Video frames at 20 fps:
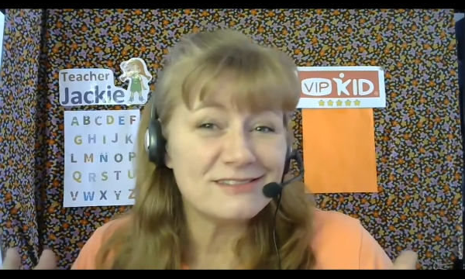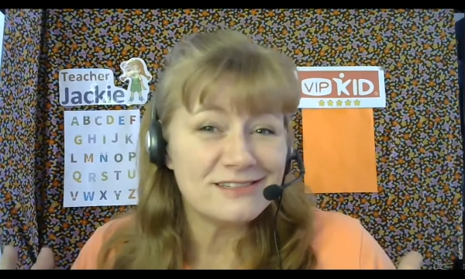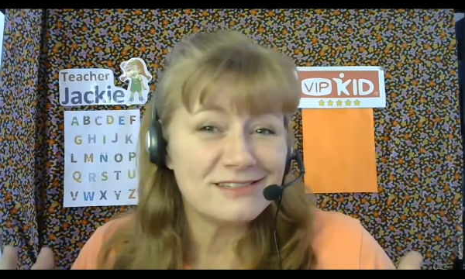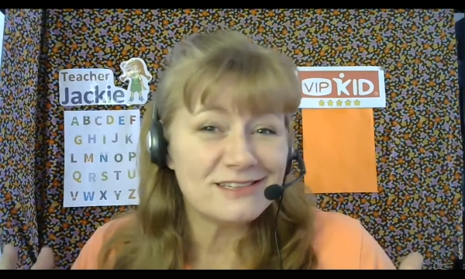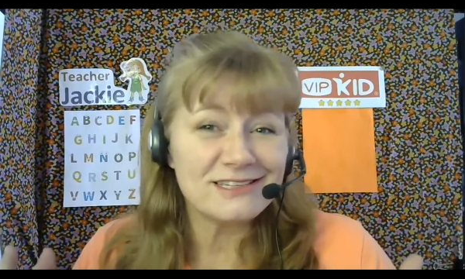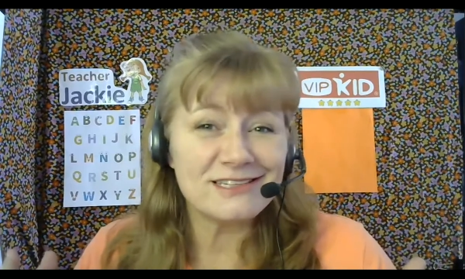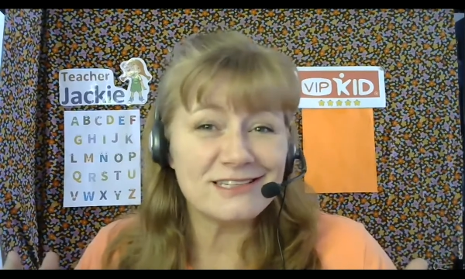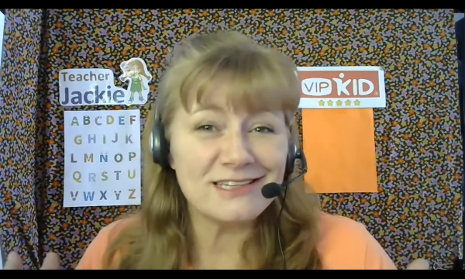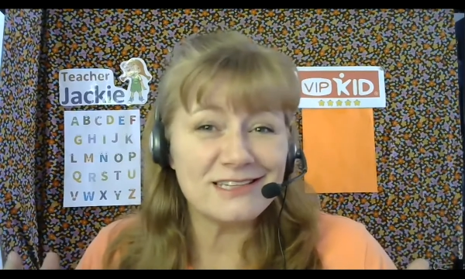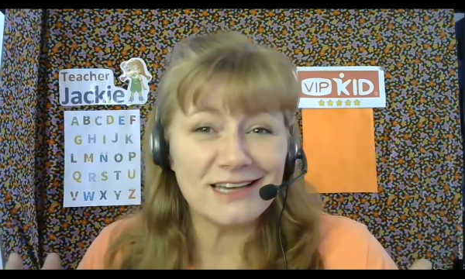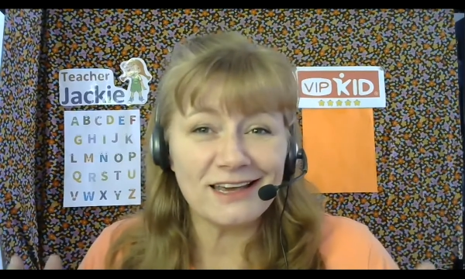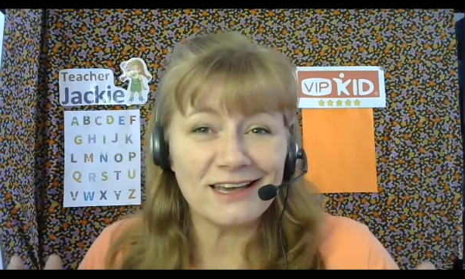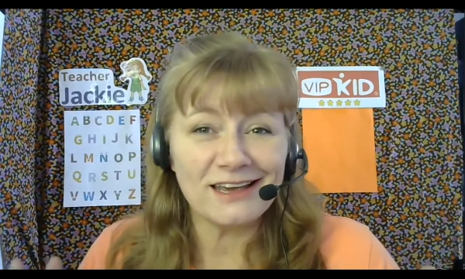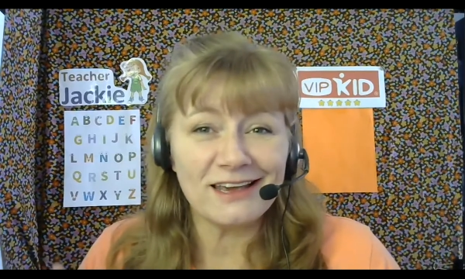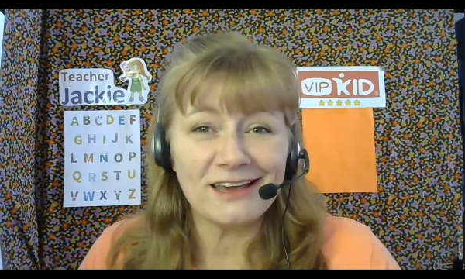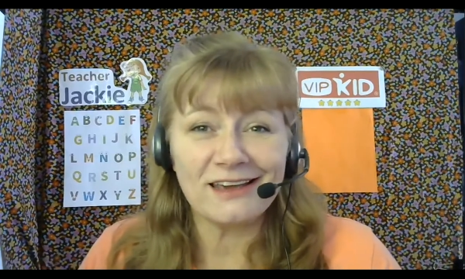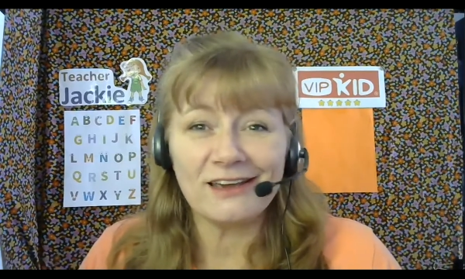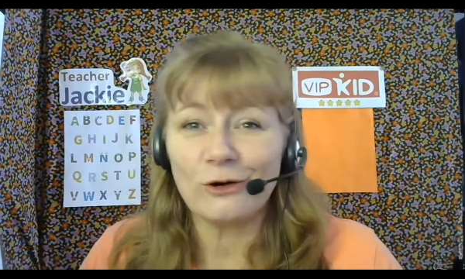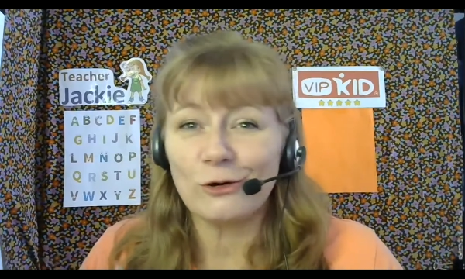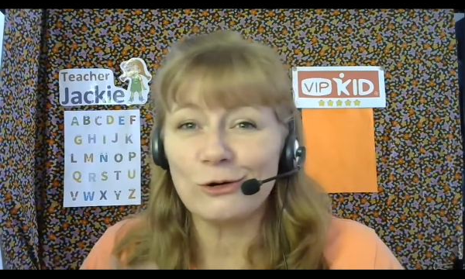
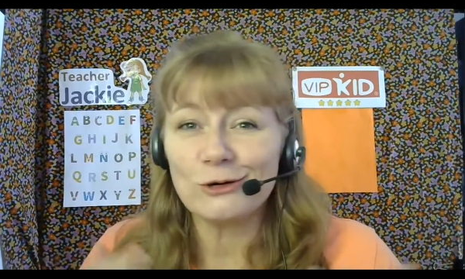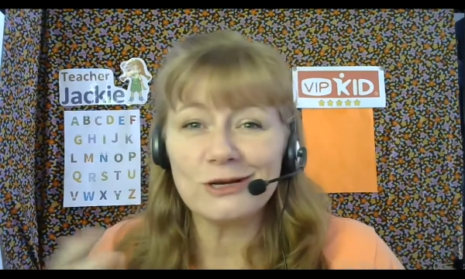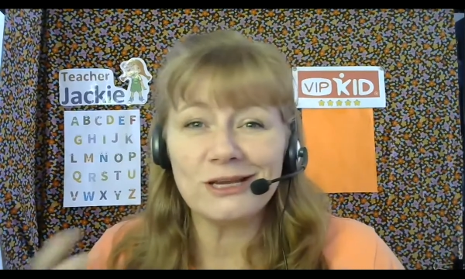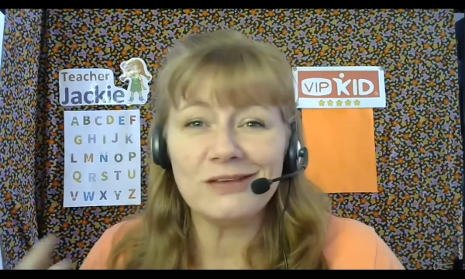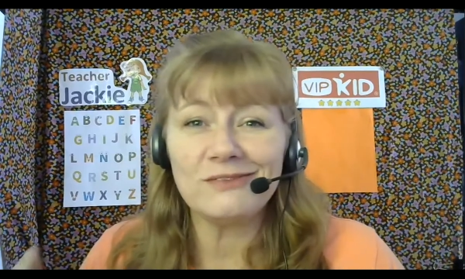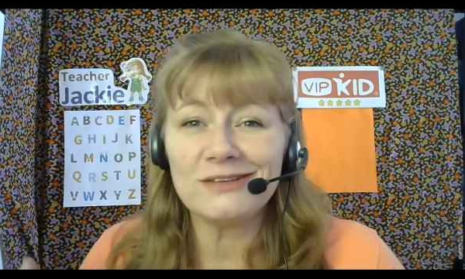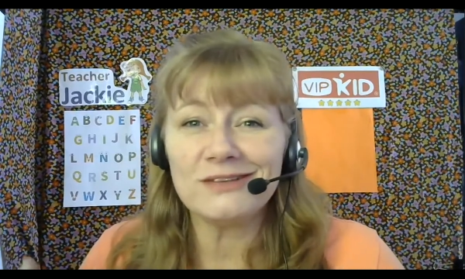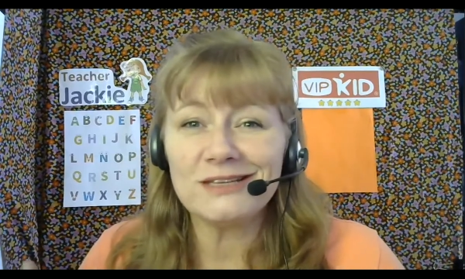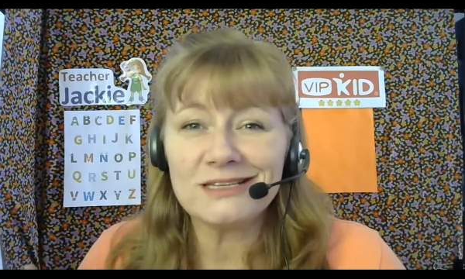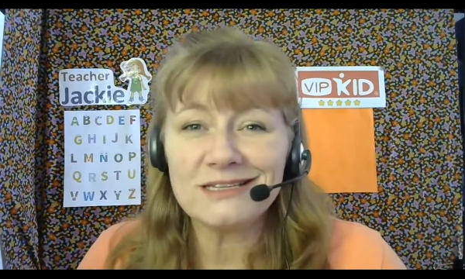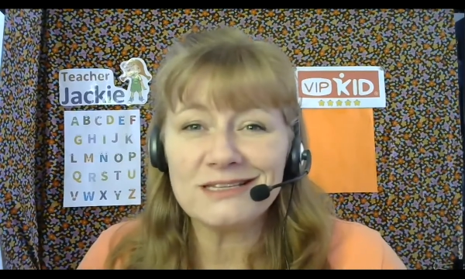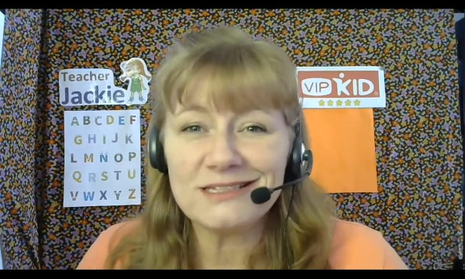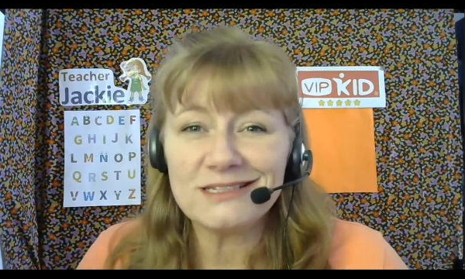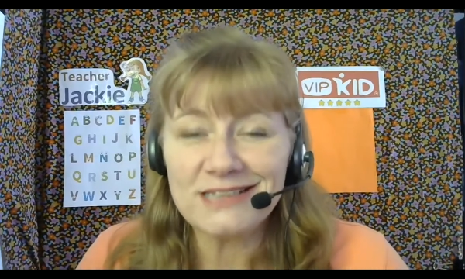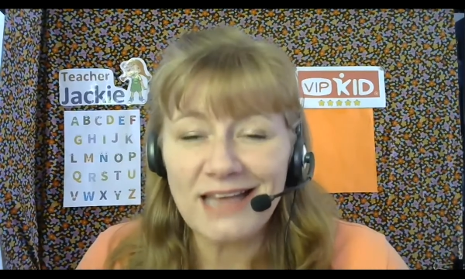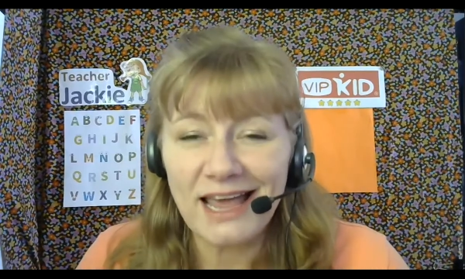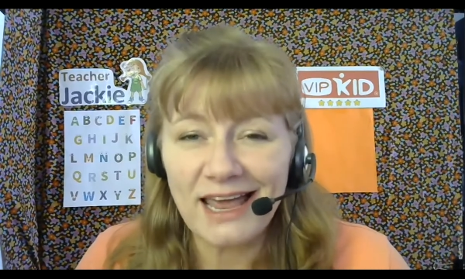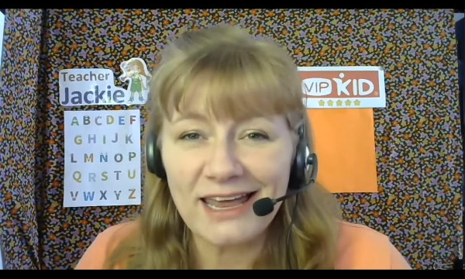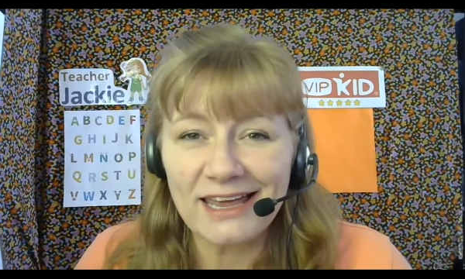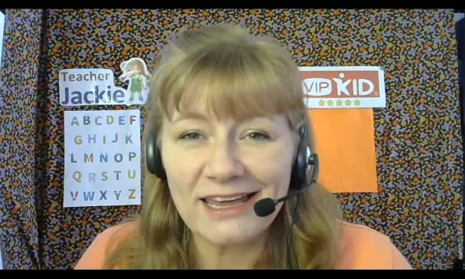singing or even
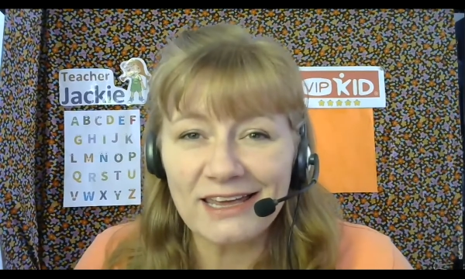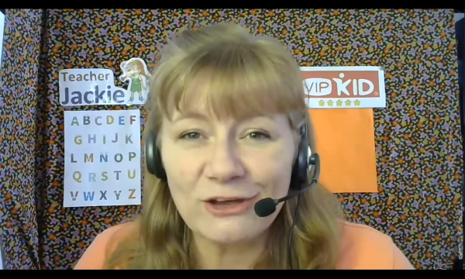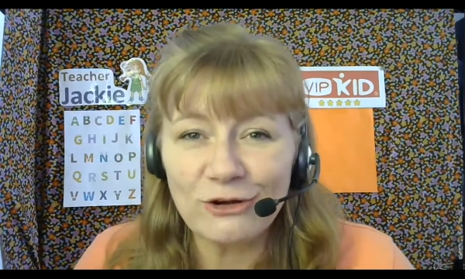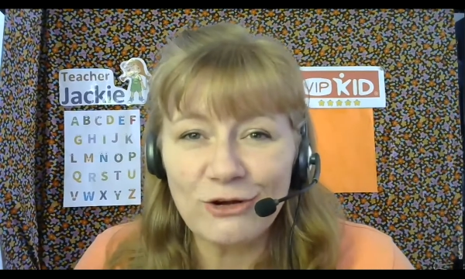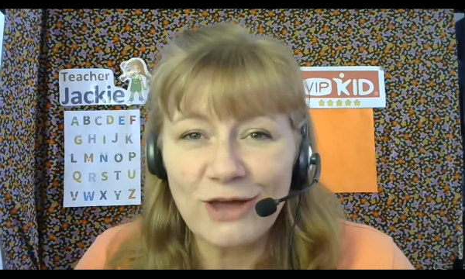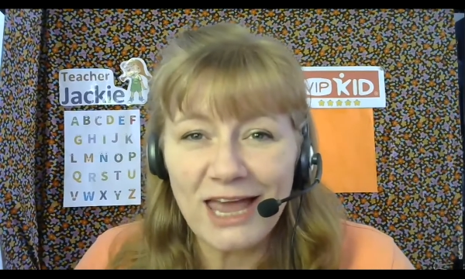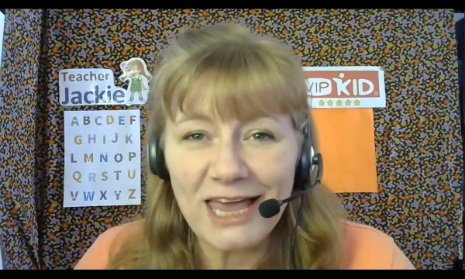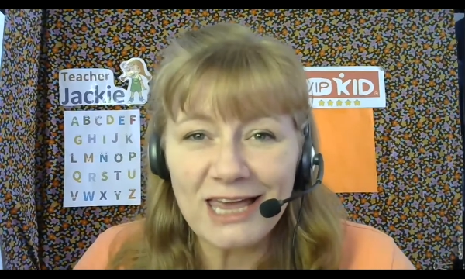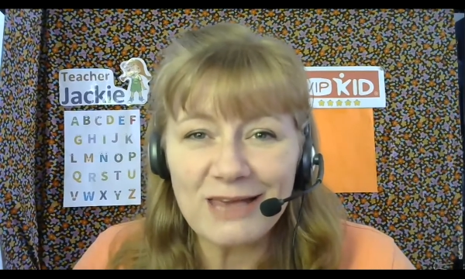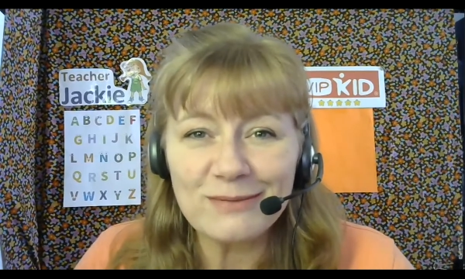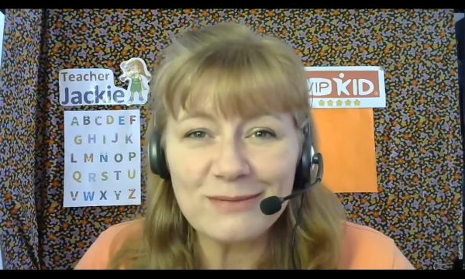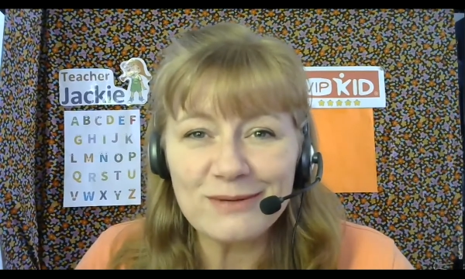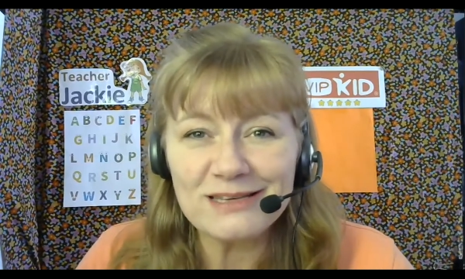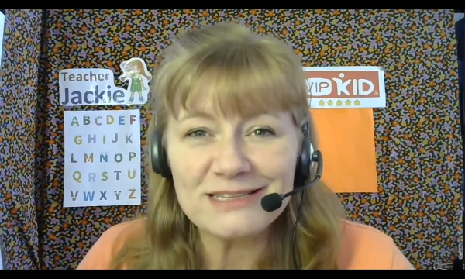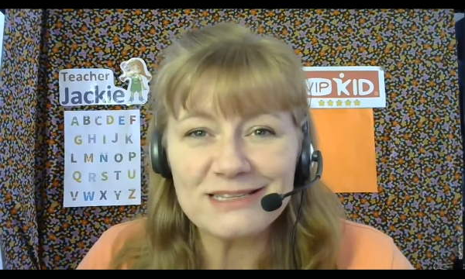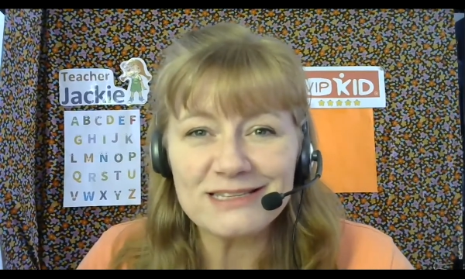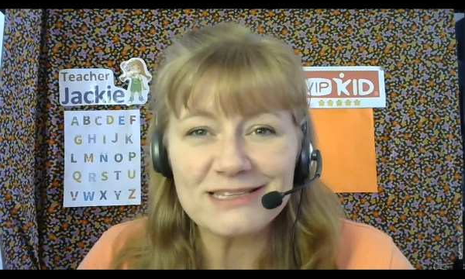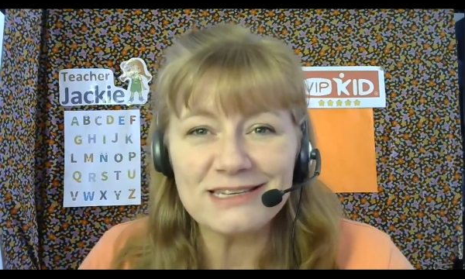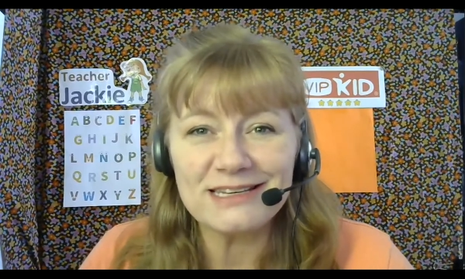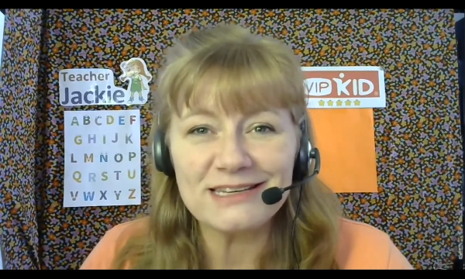saying your
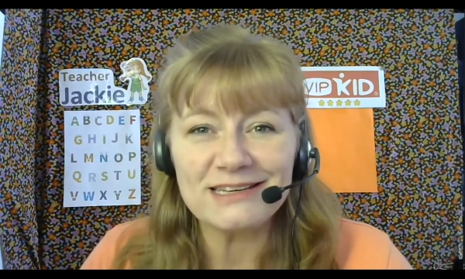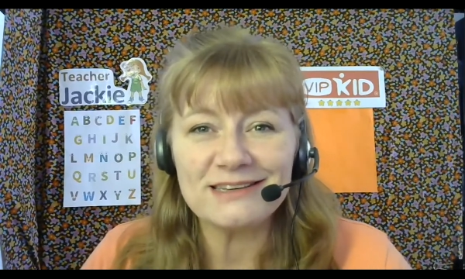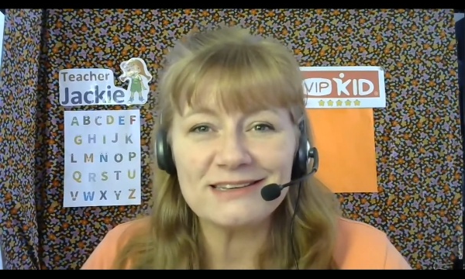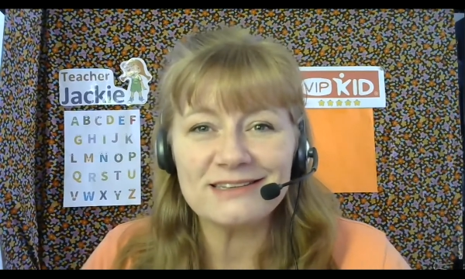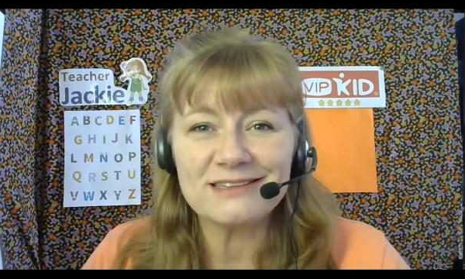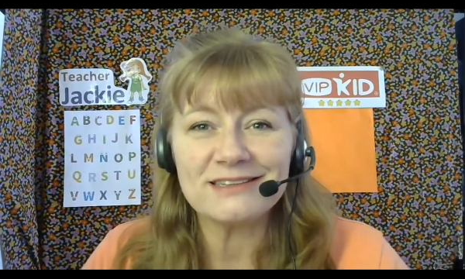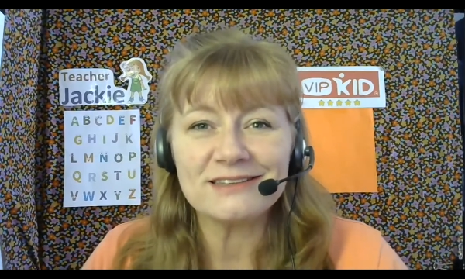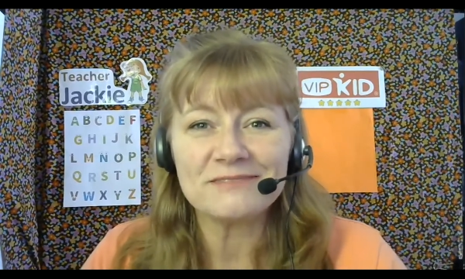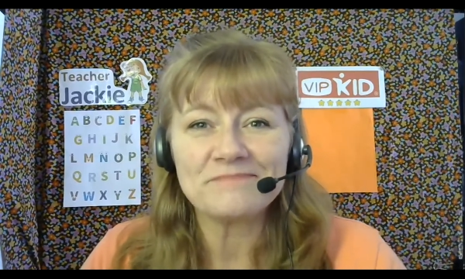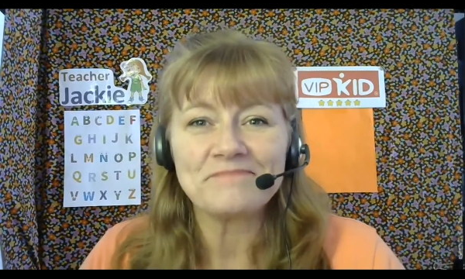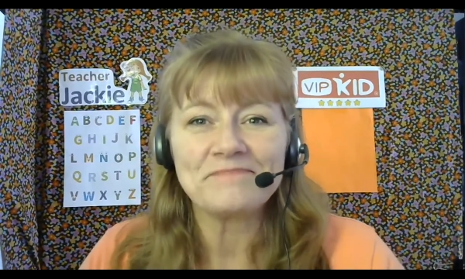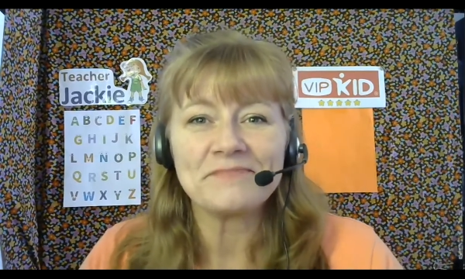ABCs